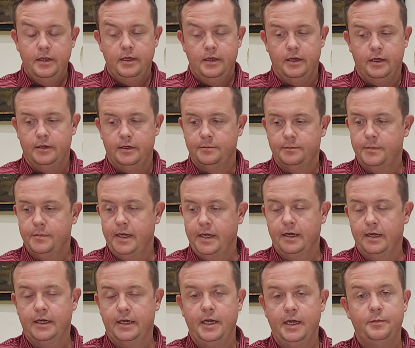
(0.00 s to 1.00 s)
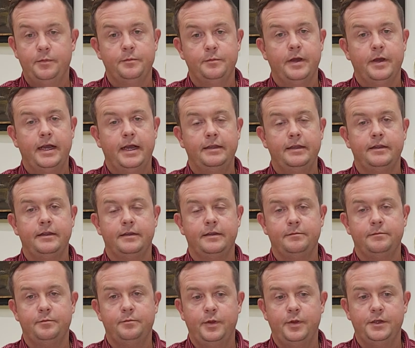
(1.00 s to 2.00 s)
And keep in
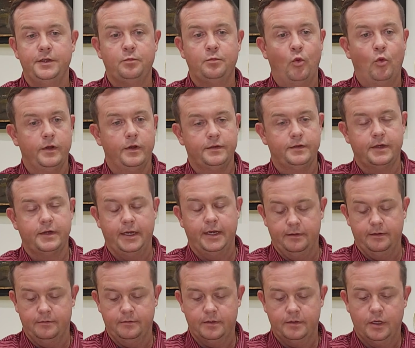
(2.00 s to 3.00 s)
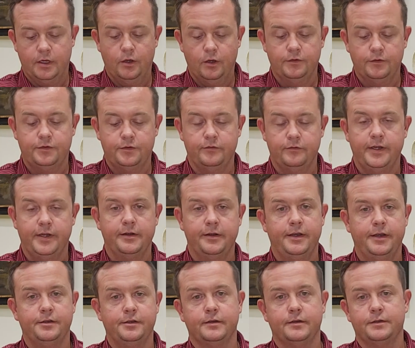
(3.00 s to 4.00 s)
mind, Pinch points can cause severe
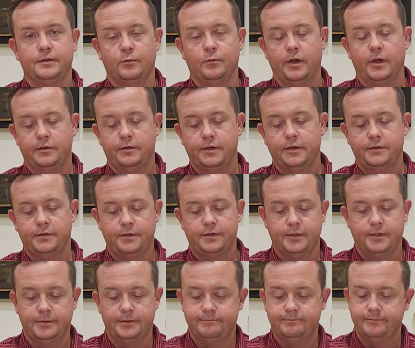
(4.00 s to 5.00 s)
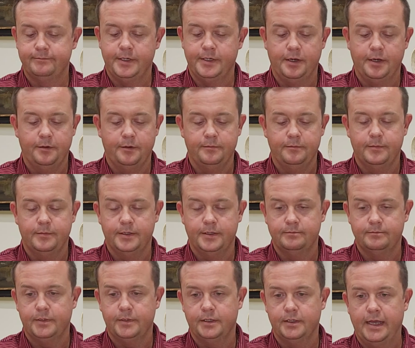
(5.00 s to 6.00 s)
injuries, whether it's a
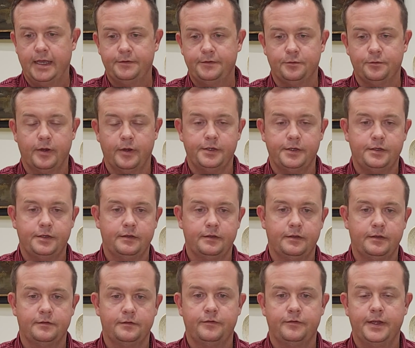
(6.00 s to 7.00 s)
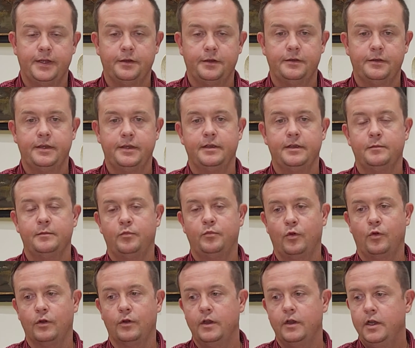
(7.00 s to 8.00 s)
laceration to the fingertip
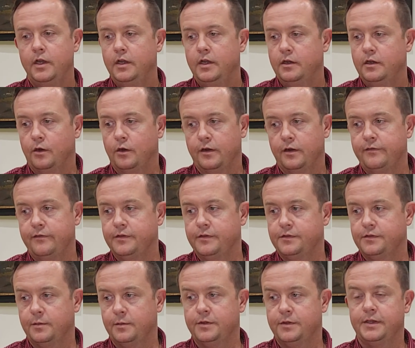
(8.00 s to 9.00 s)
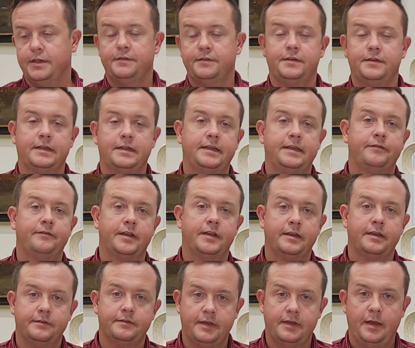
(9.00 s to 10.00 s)
or even something as
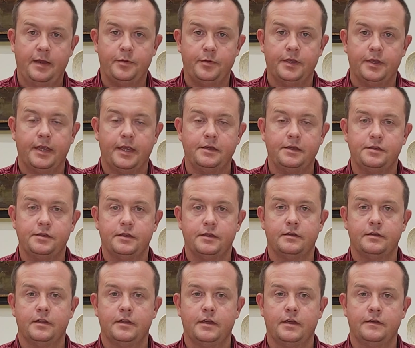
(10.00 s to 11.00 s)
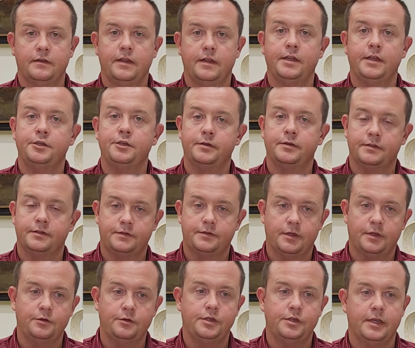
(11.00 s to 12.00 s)
significant as an amputation. The injuries
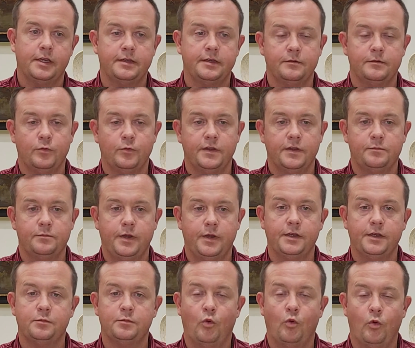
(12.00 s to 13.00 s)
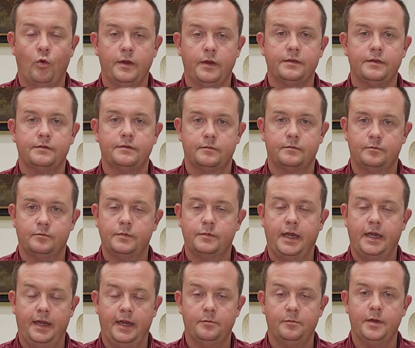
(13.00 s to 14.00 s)
associated with pinch points
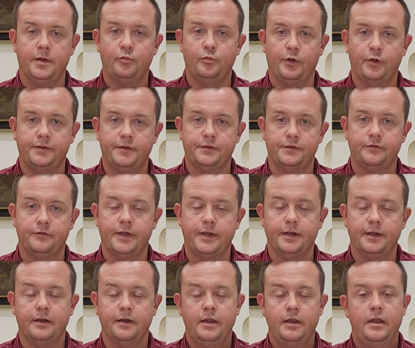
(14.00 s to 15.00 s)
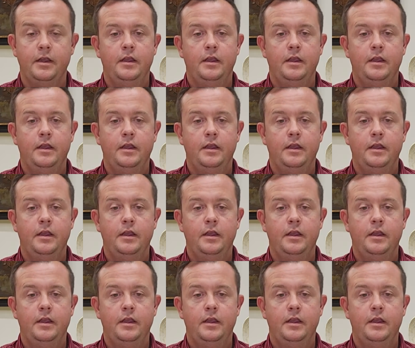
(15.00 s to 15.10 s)
can be pretty severe.